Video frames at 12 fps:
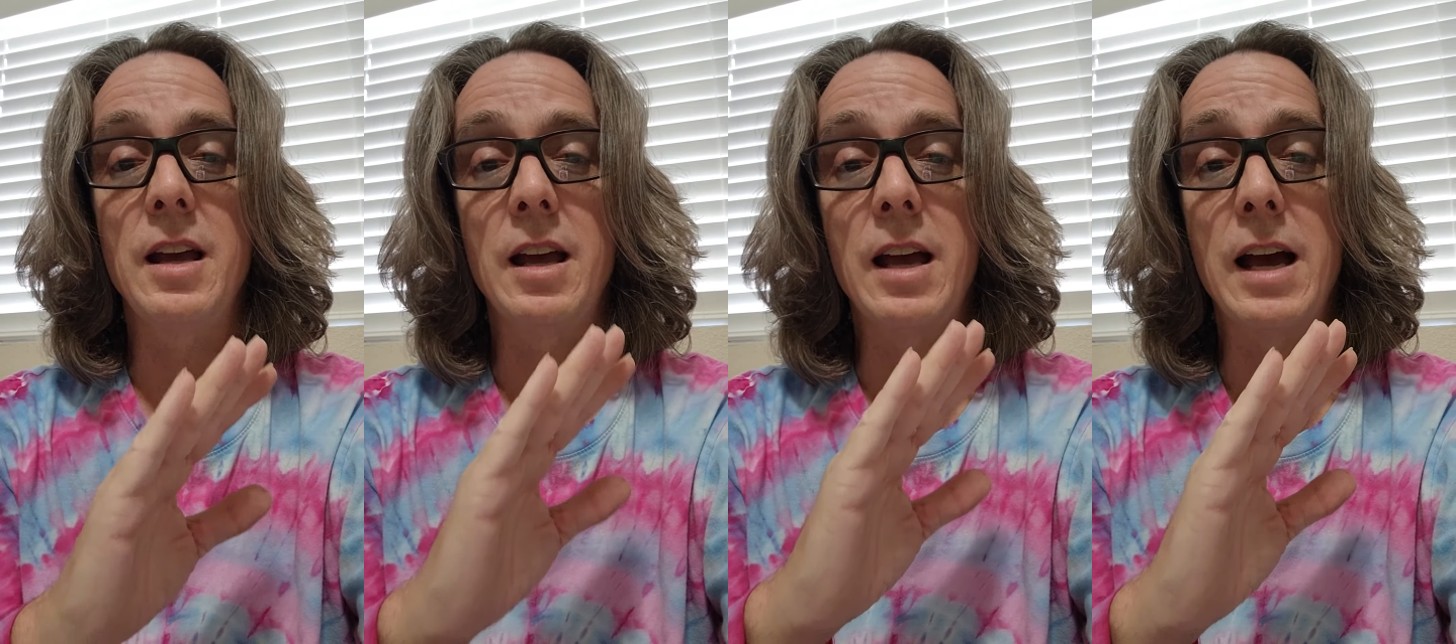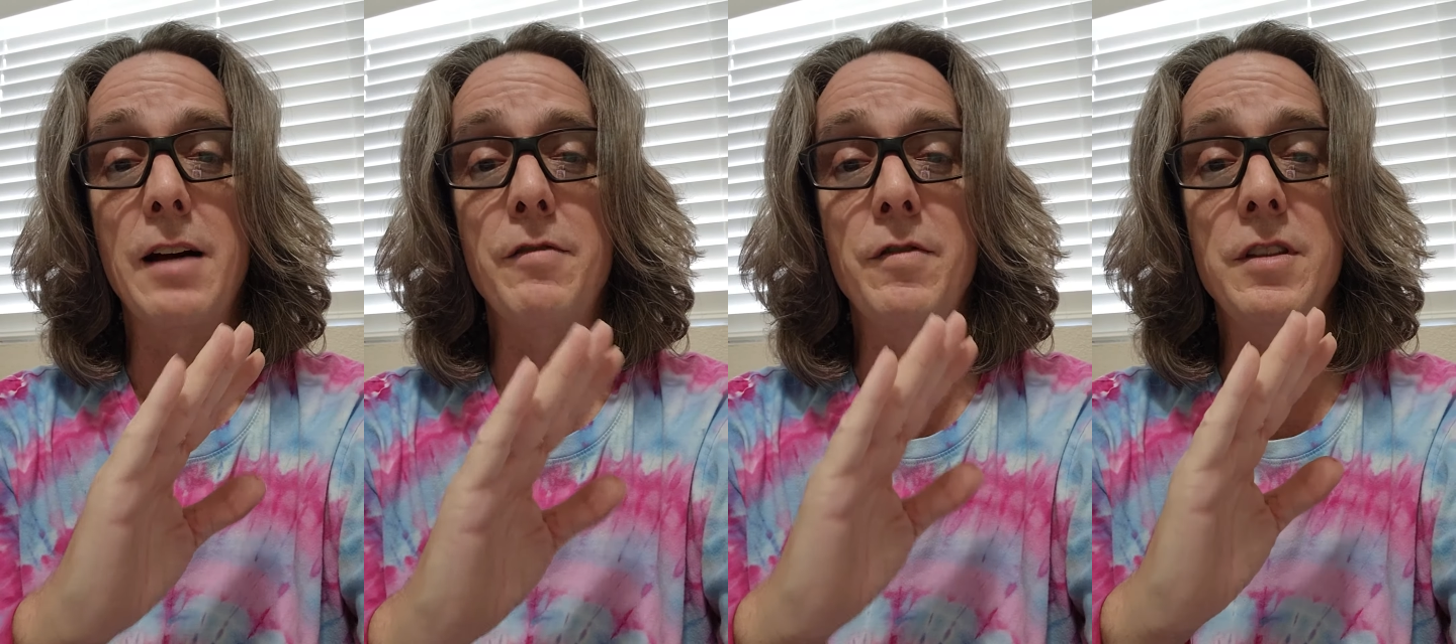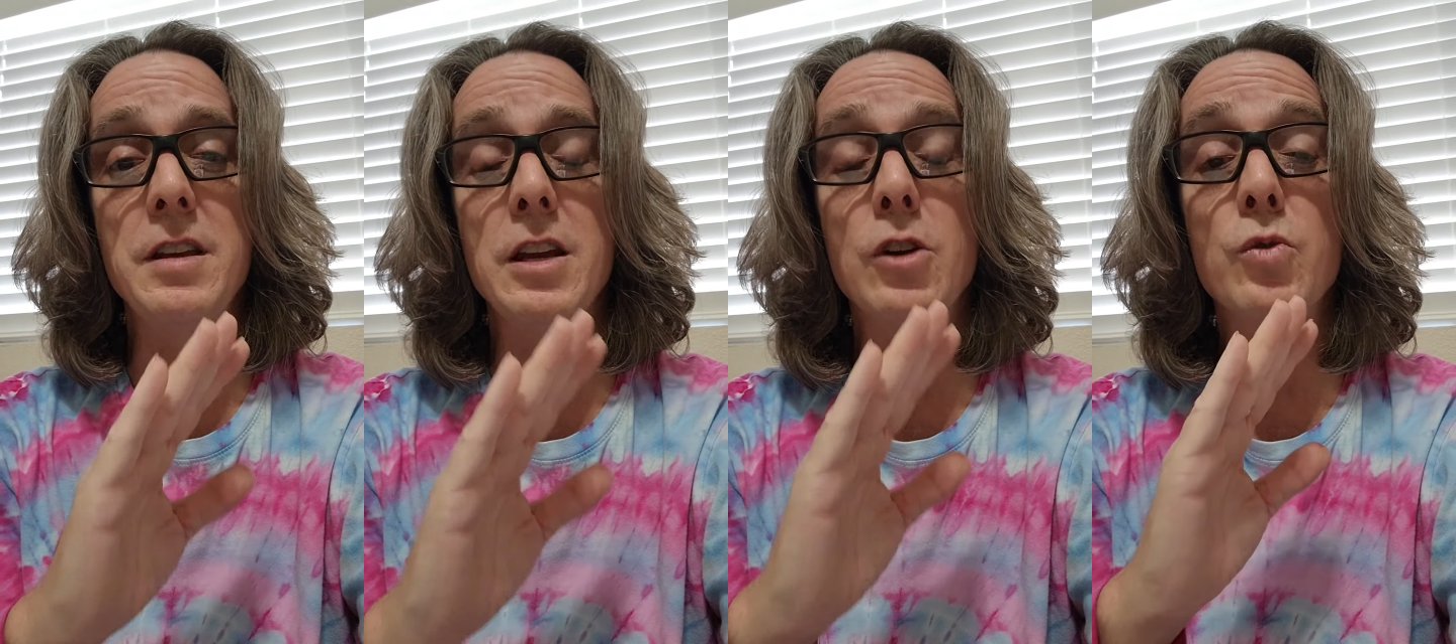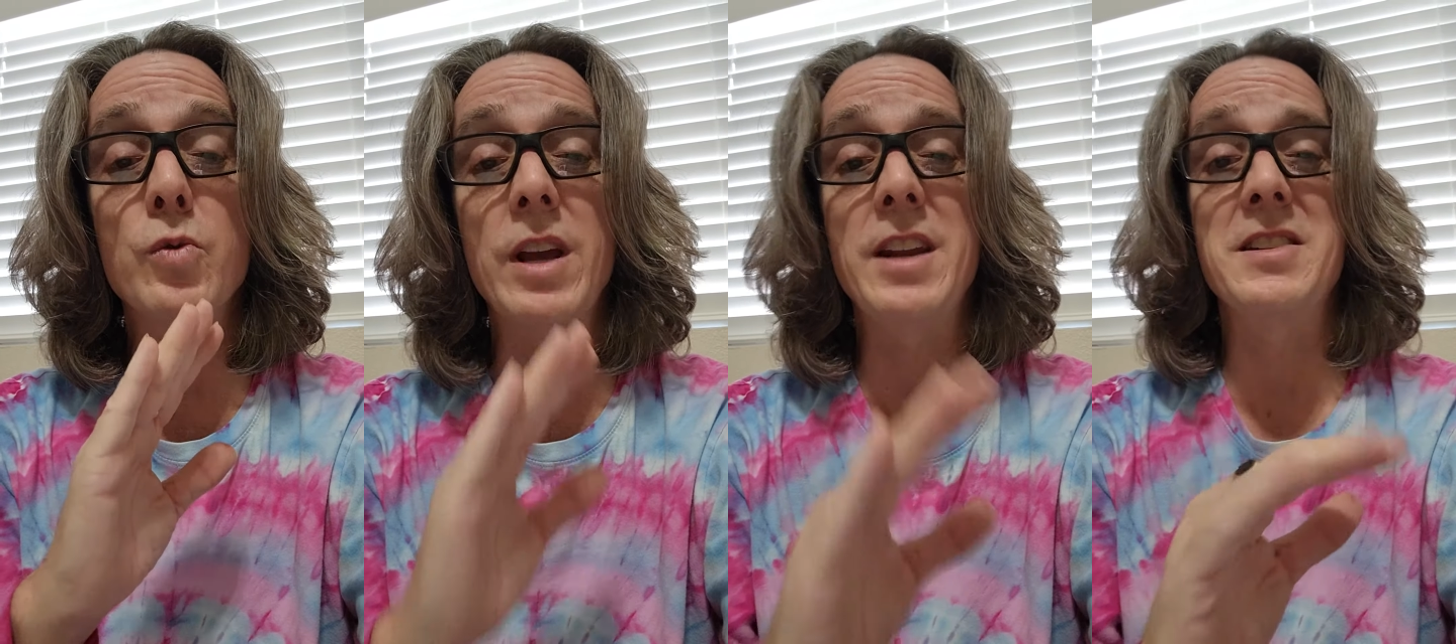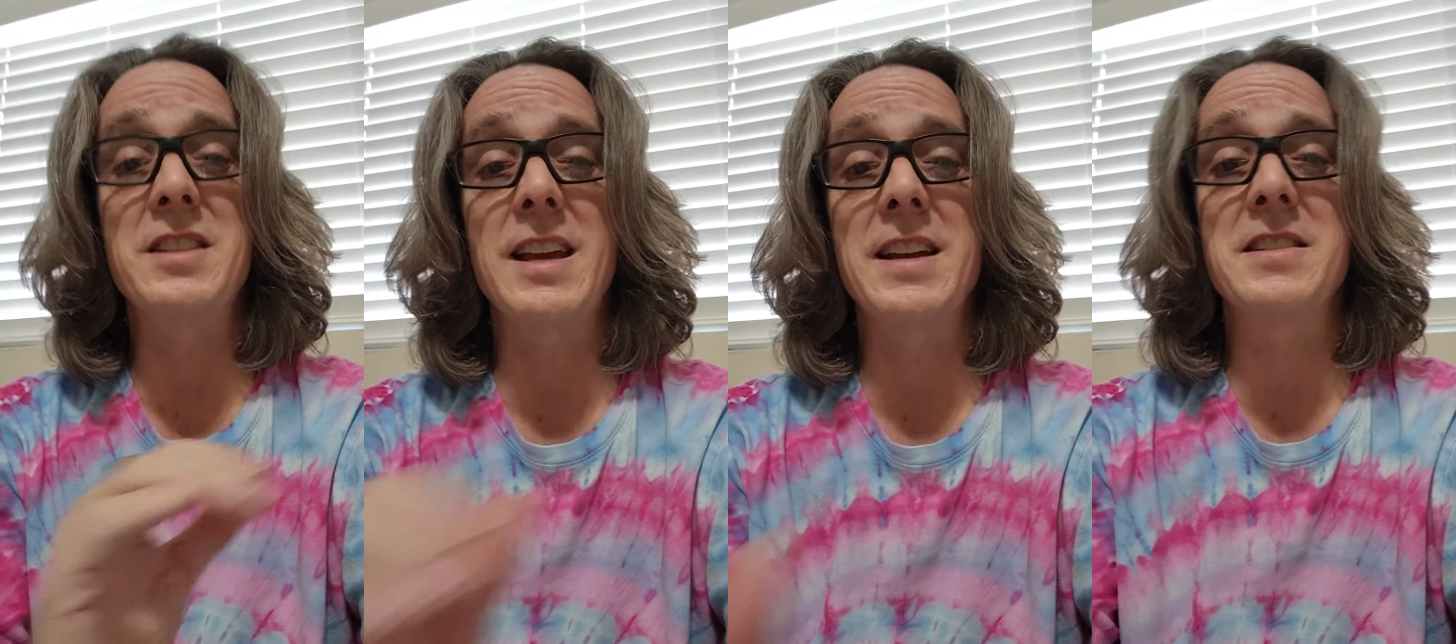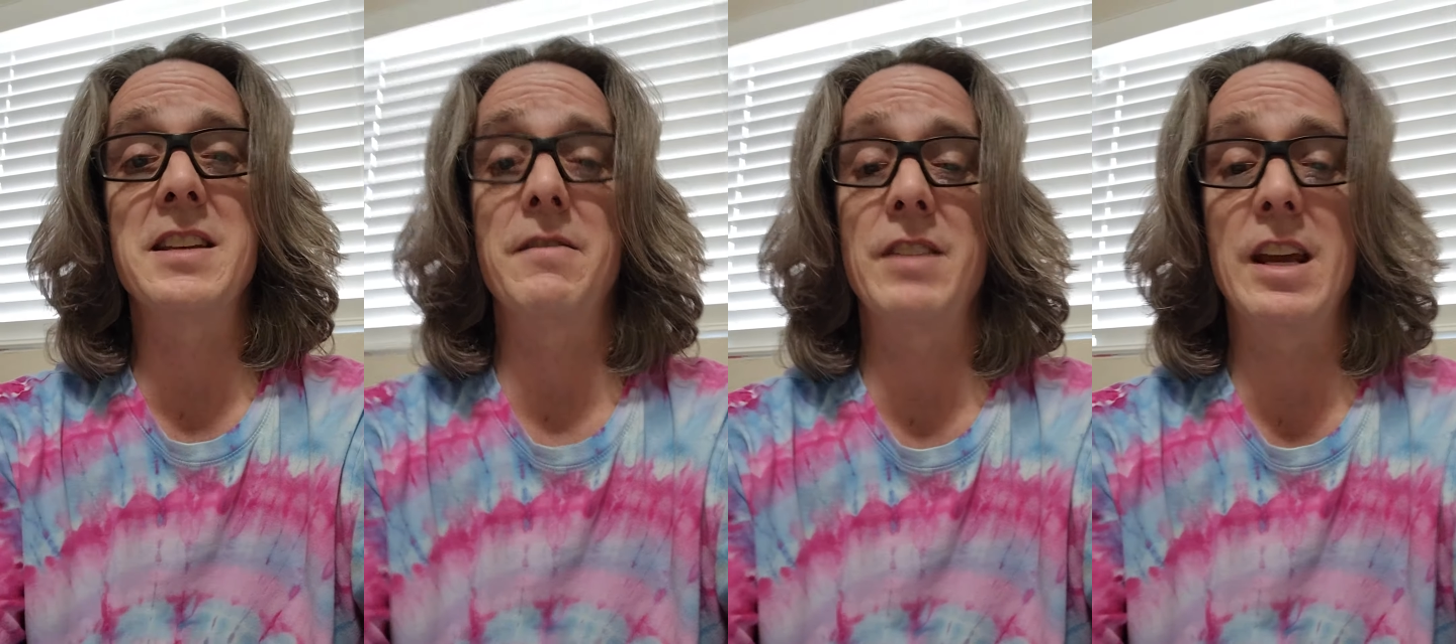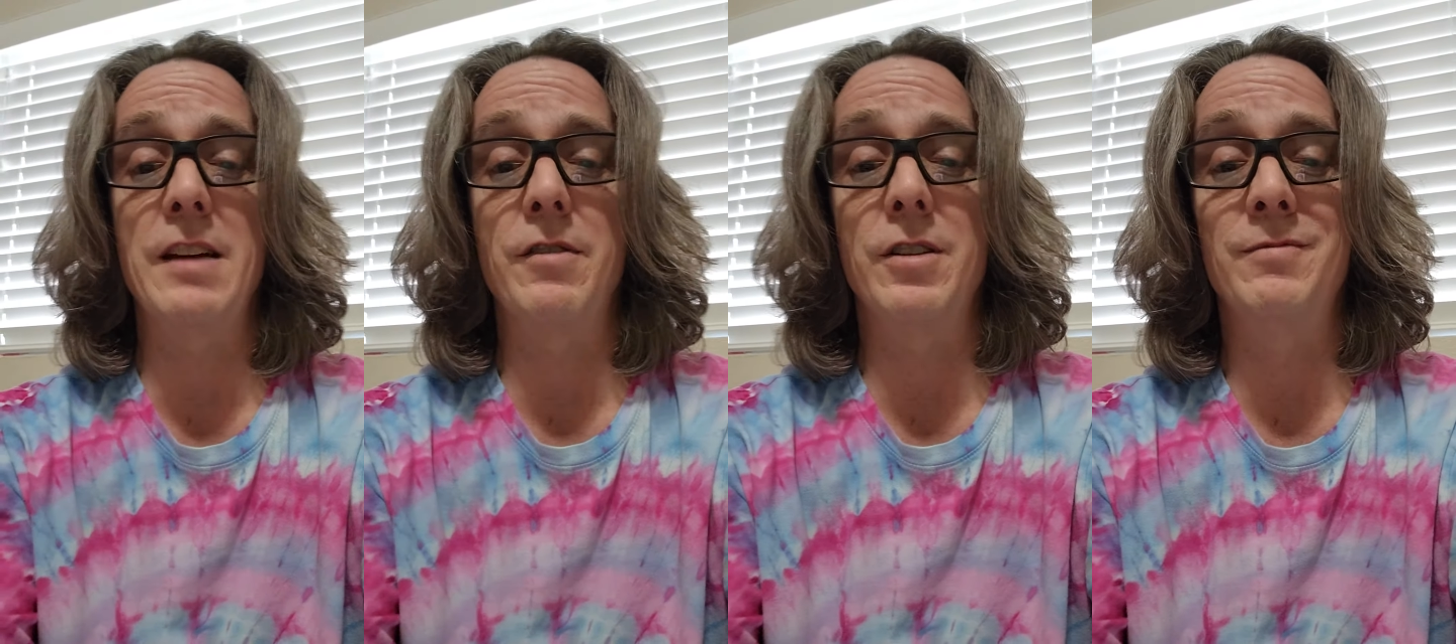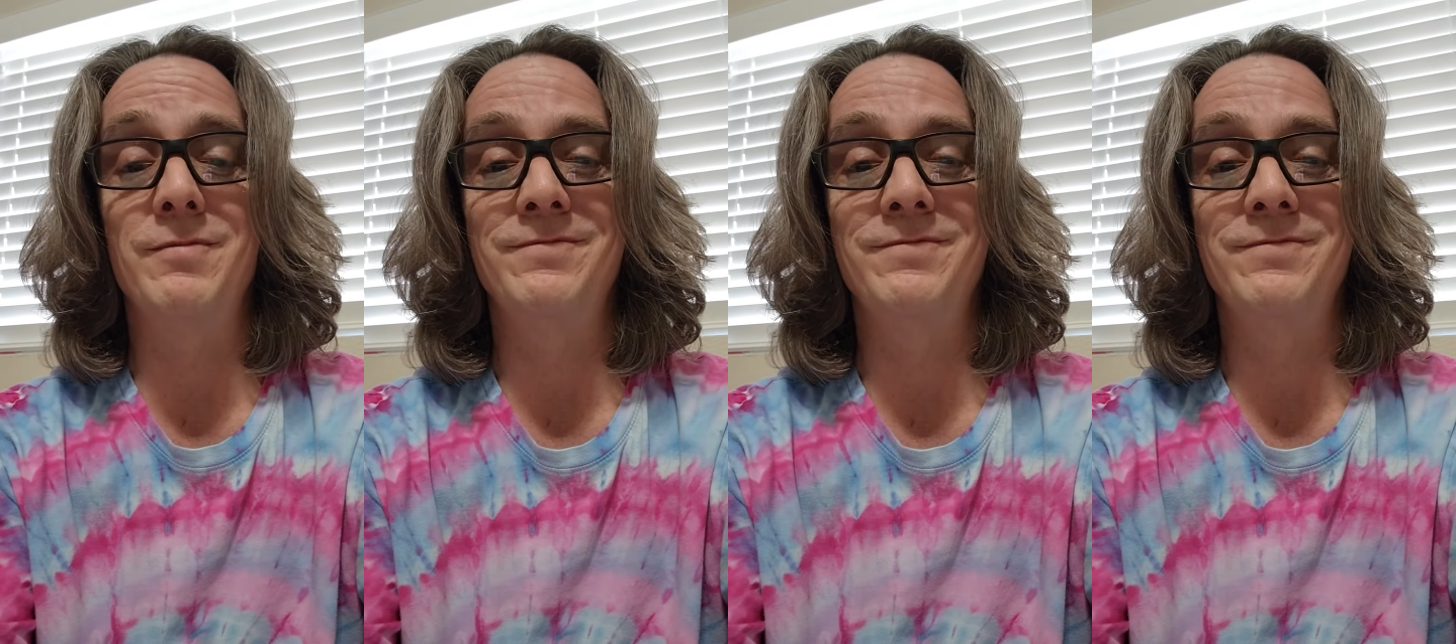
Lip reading: have the greatest Thanksgiving ever.